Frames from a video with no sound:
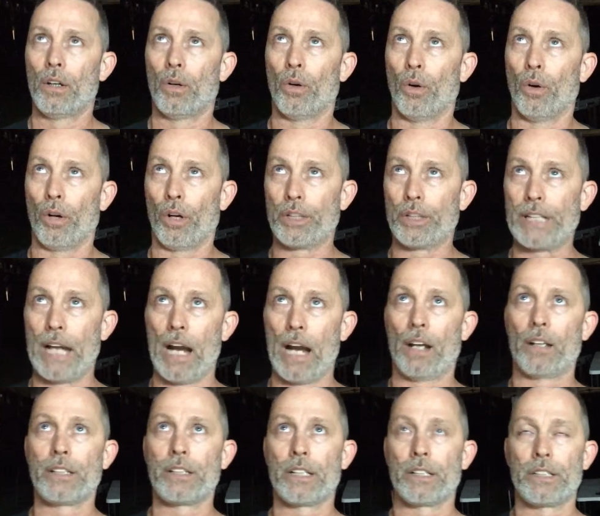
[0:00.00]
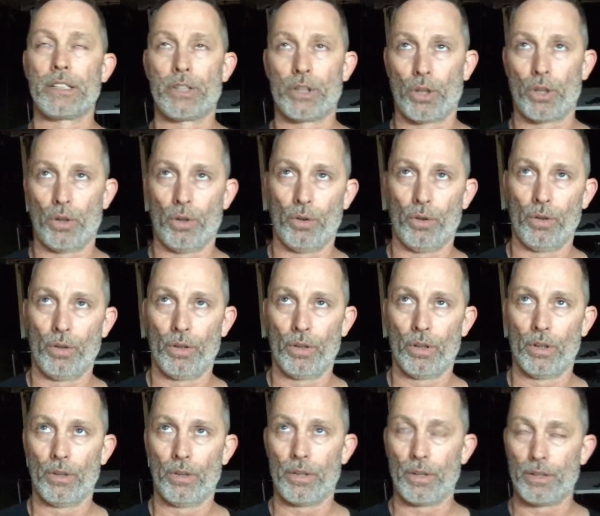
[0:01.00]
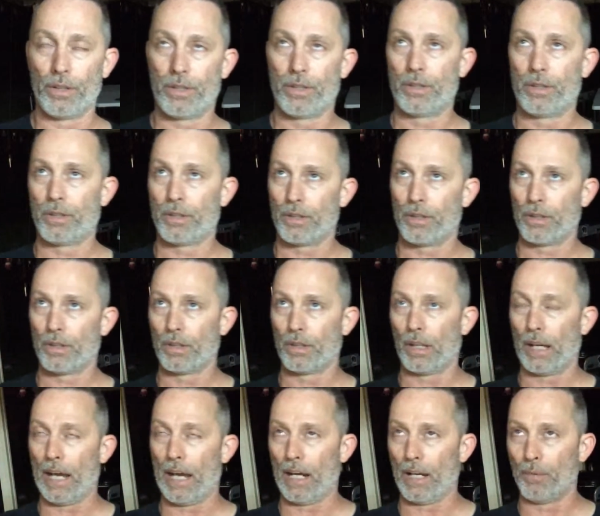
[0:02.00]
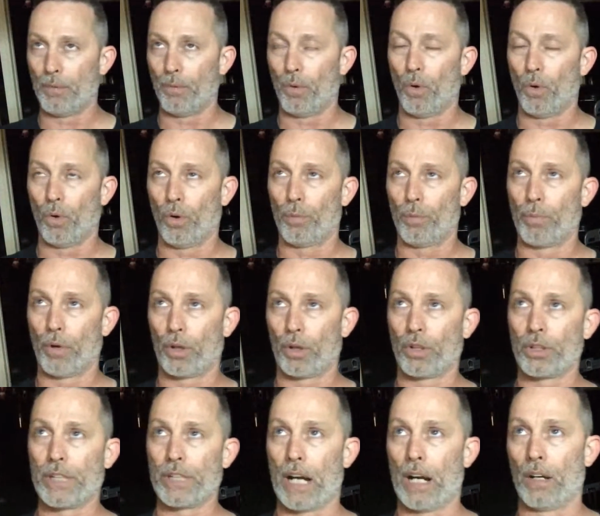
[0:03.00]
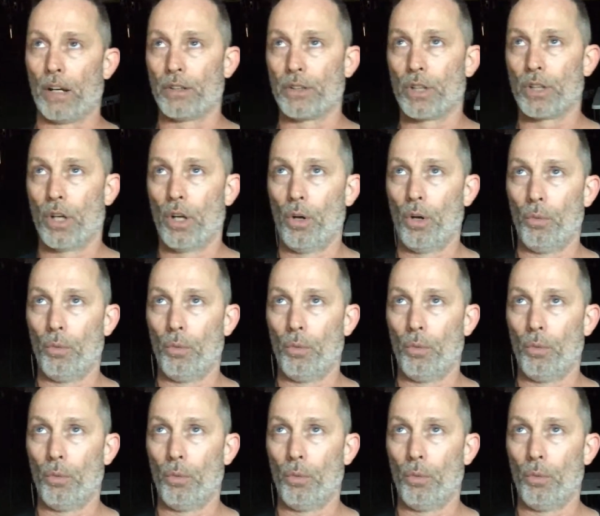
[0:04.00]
on our challenge in June, the Eddie Hoare Burger Challenge.